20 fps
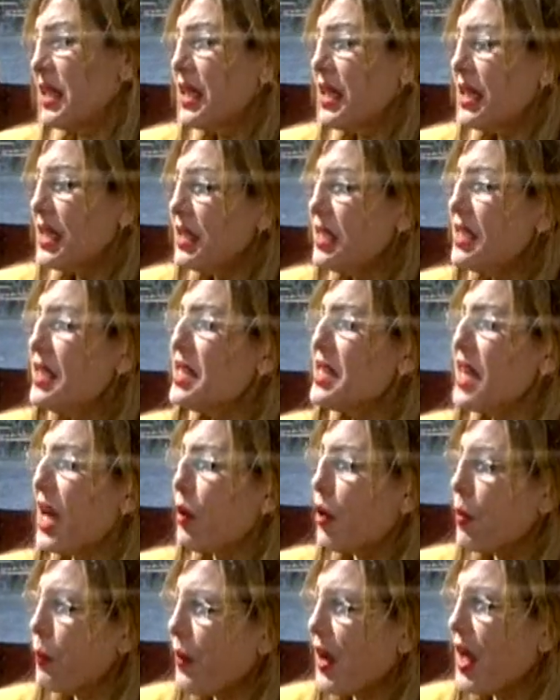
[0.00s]
This is
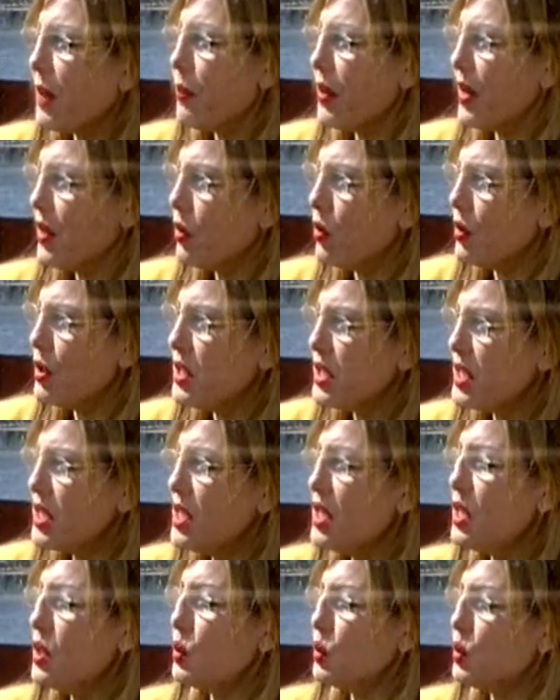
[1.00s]
our prime
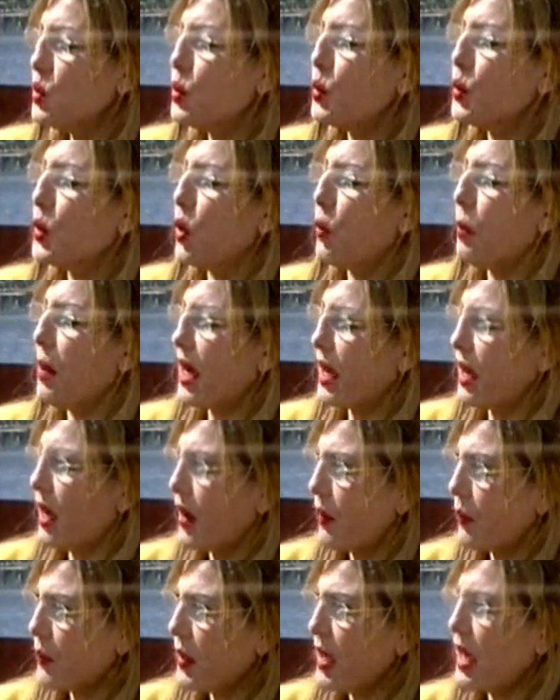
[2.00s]
priority to go back
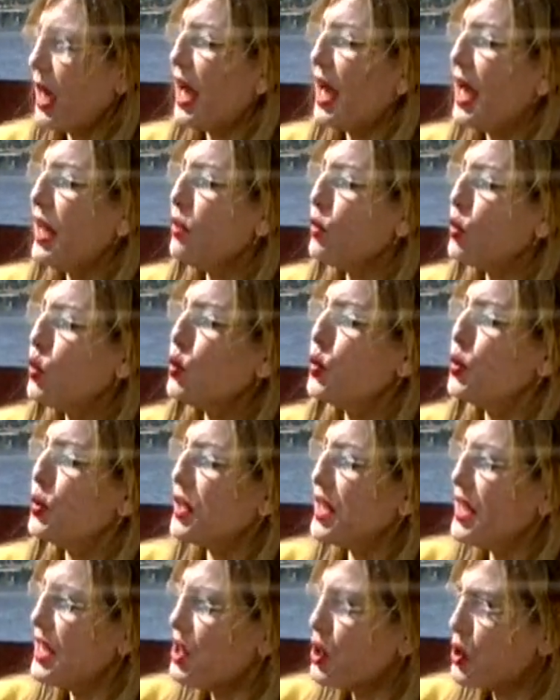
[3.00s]
there and to
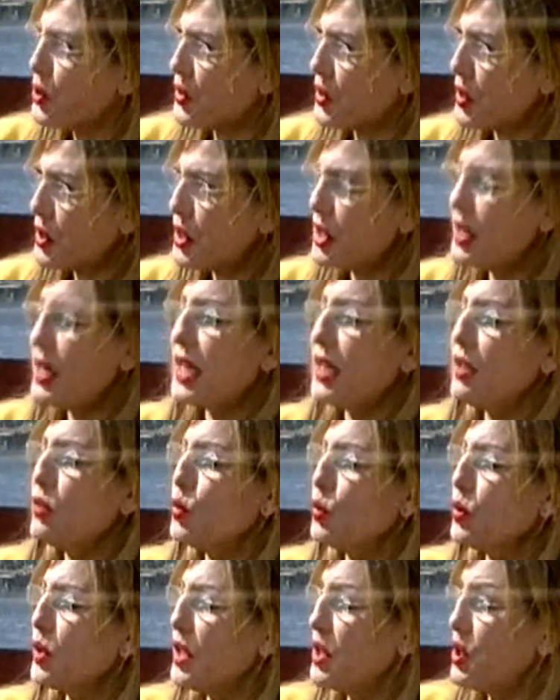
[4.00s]
reach there and uh, to
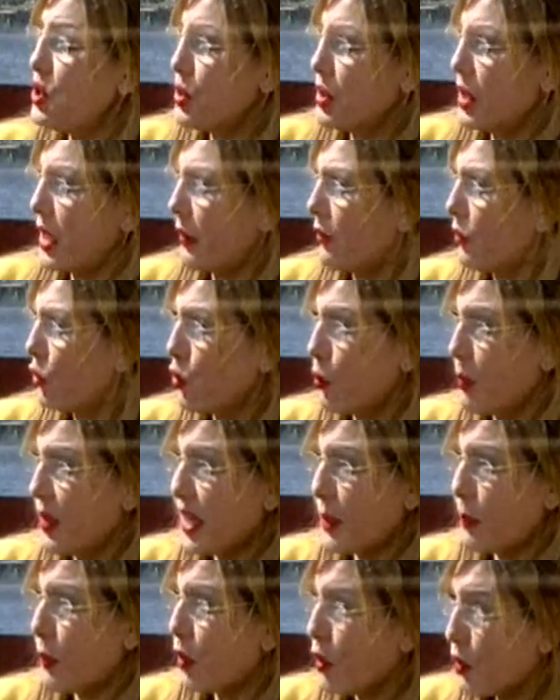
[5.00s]
reach uh, to make
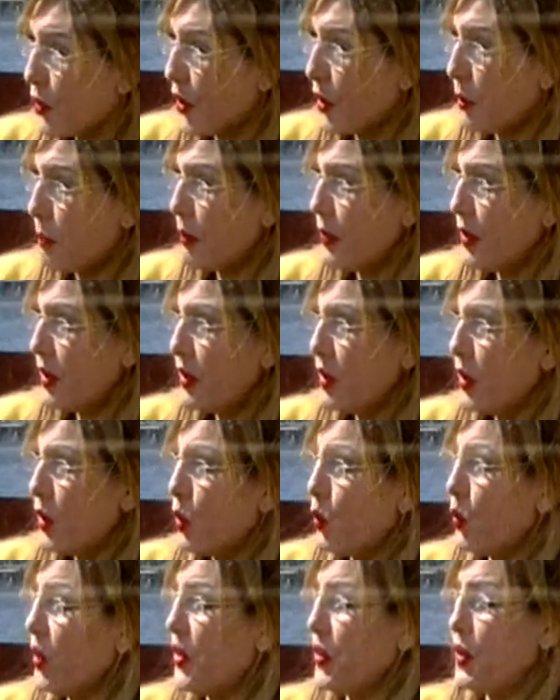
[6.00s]
program
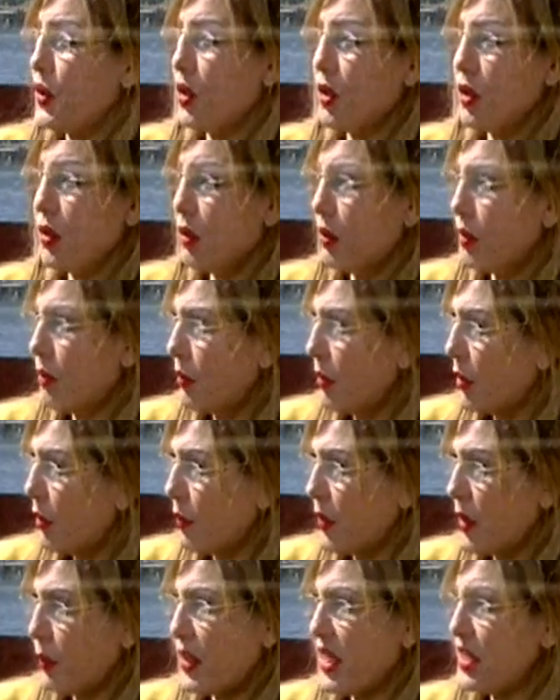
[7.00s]
with the um,
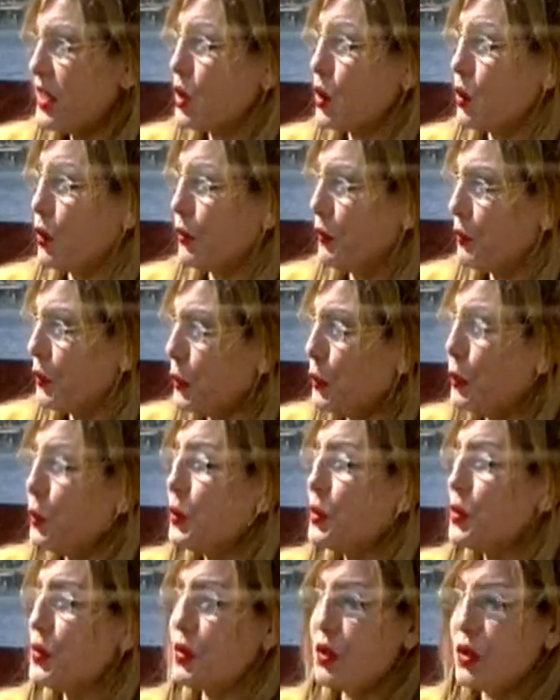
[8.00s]
Ministry of
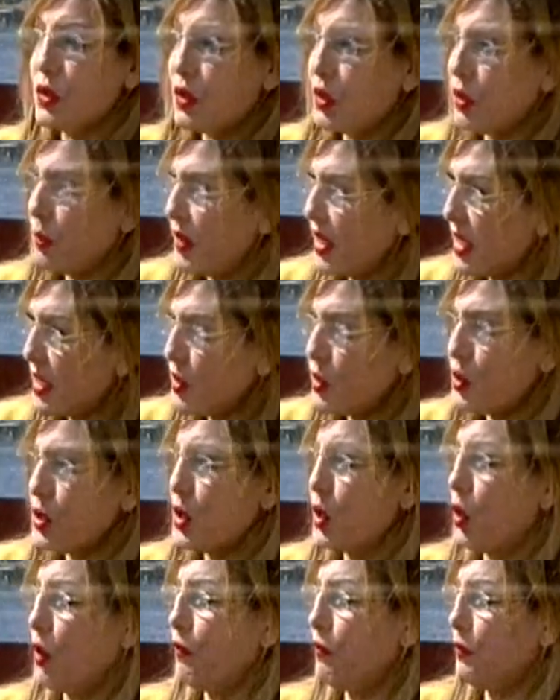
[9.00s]
Youth, uh, Ministry
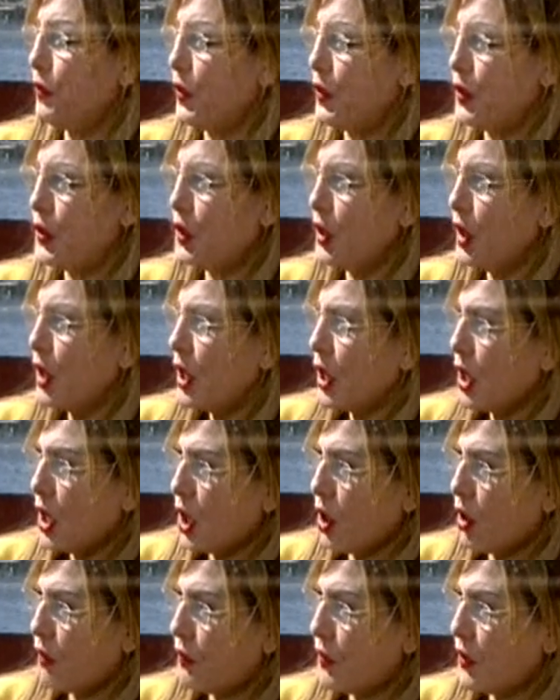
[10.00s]
of uh,
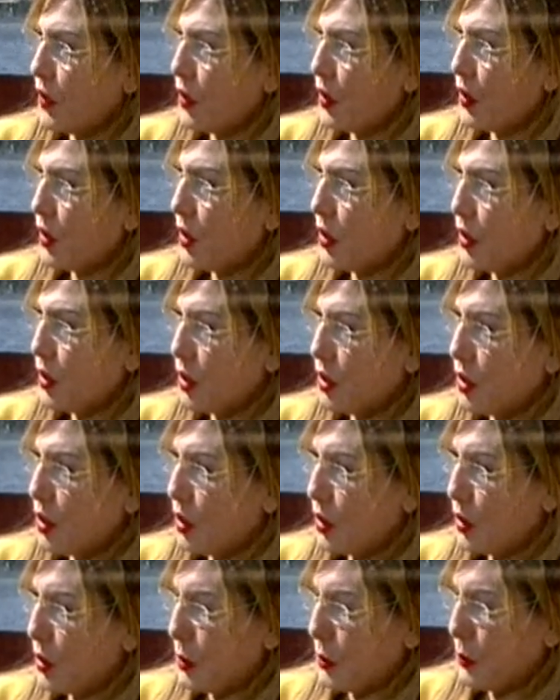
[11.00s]
of uh,
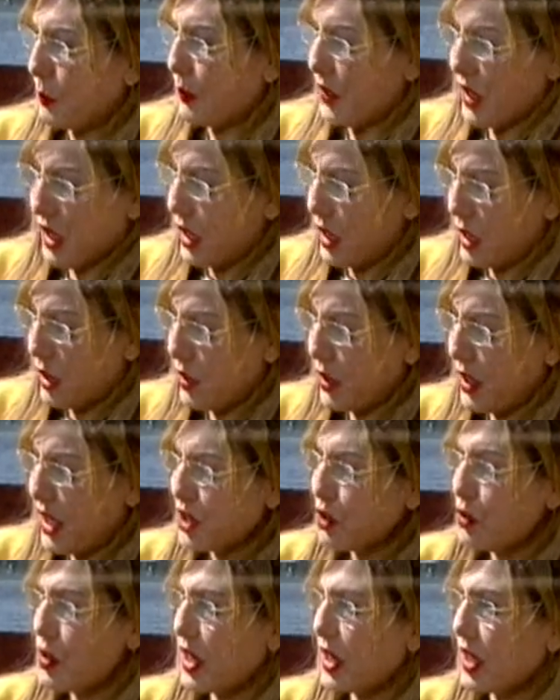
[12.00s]
uh,
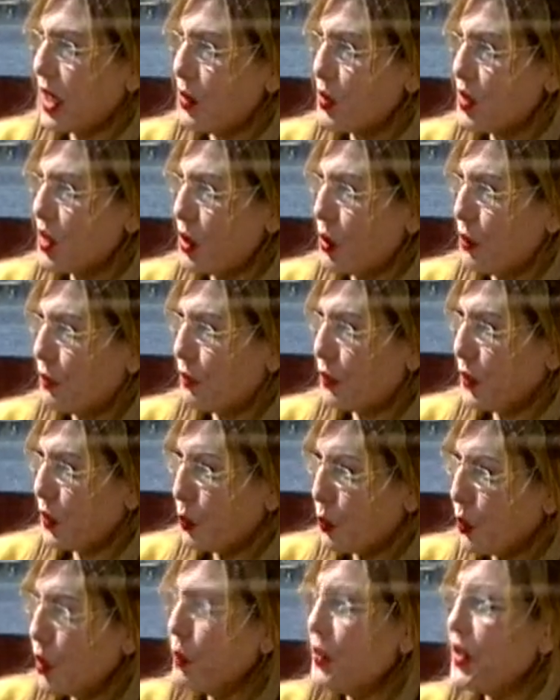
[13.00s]
National Council of
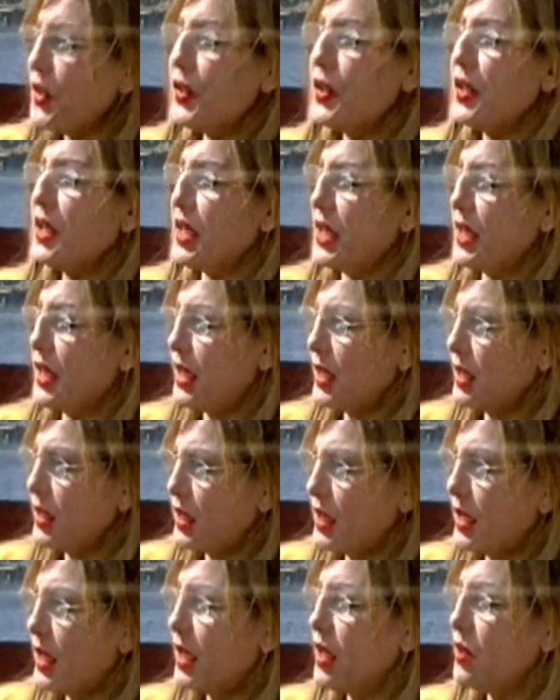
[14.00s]
Women and
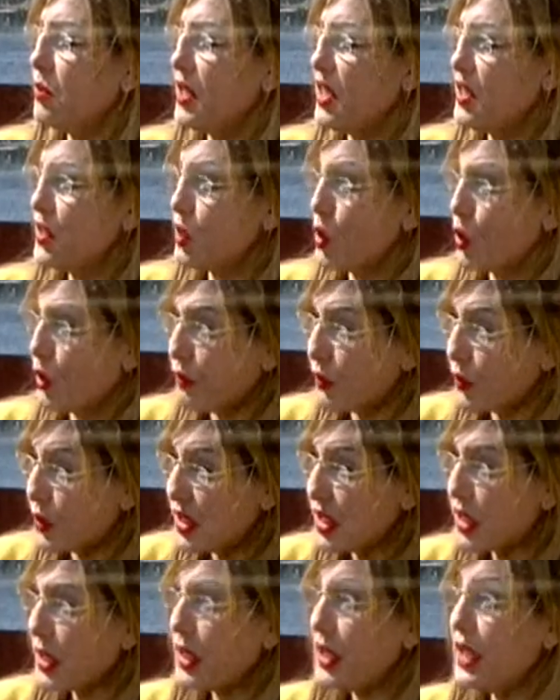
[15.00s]
and Ministry of
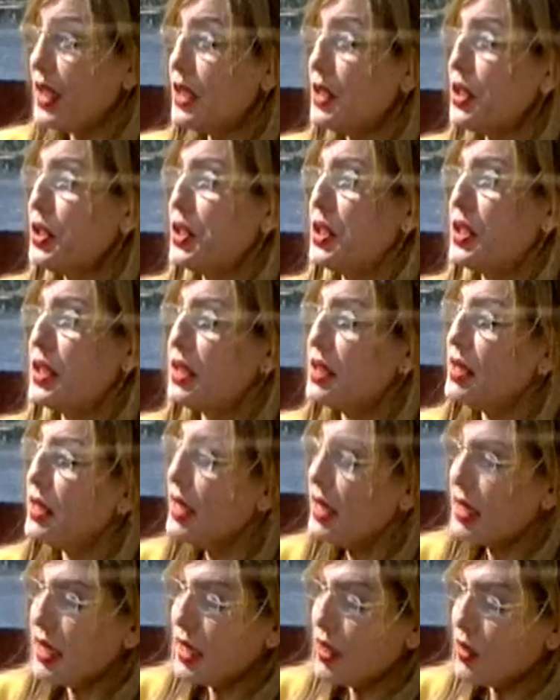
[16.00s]
Education
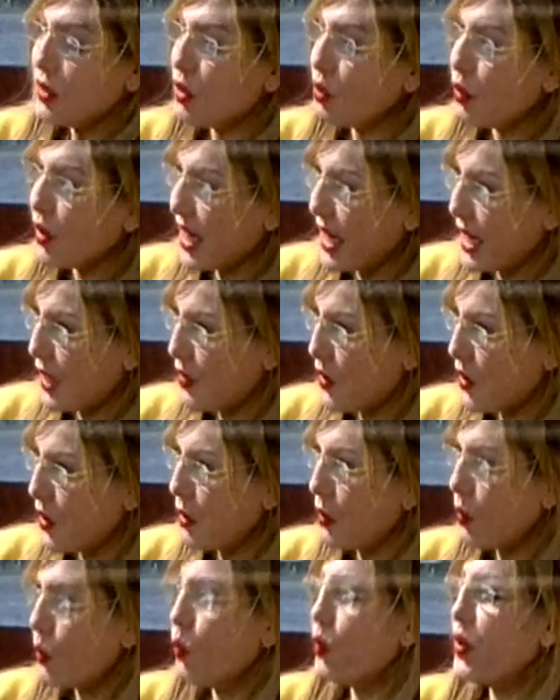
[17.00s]
together
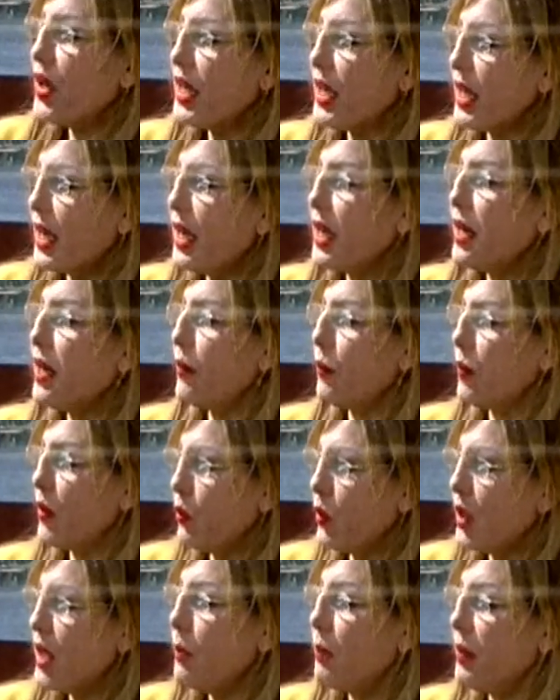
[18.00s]
we can
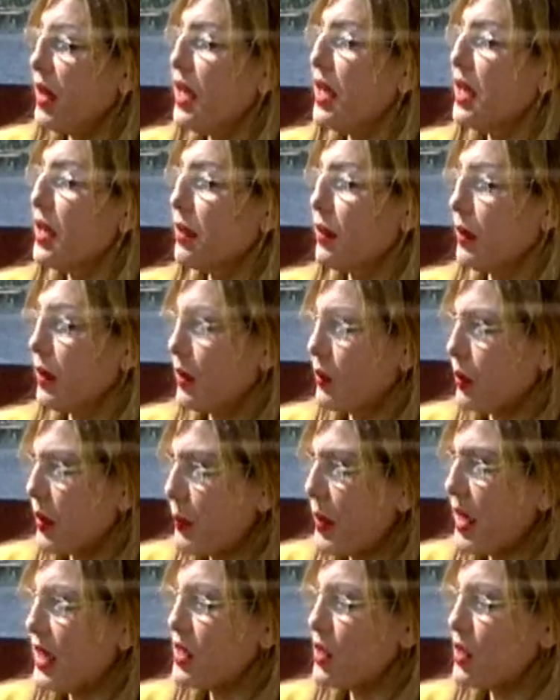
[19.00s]
we make we make